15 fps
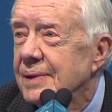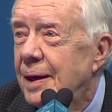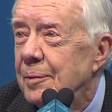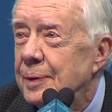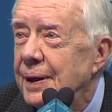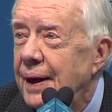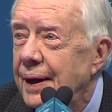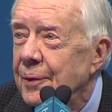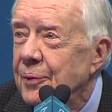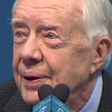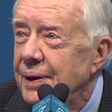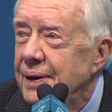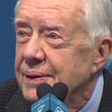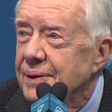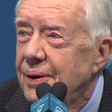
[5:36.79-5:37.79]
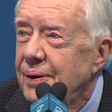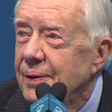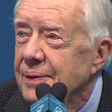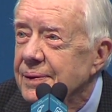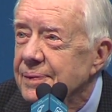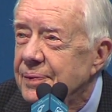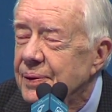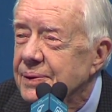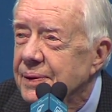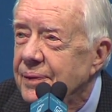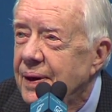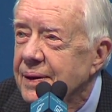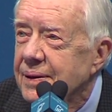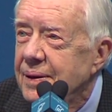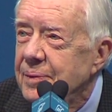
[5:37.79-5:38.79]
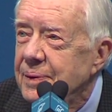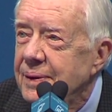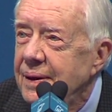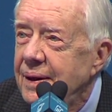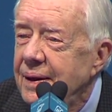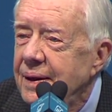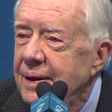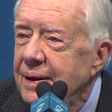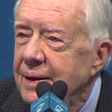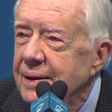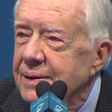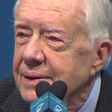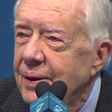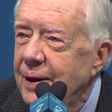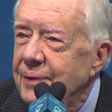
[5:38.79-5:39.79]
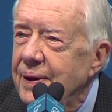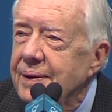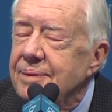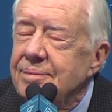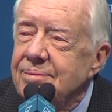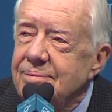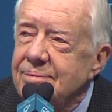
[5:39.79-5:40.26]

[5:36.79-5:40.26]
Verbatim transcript: I'll be ninety-one years old, first of October. So I've had,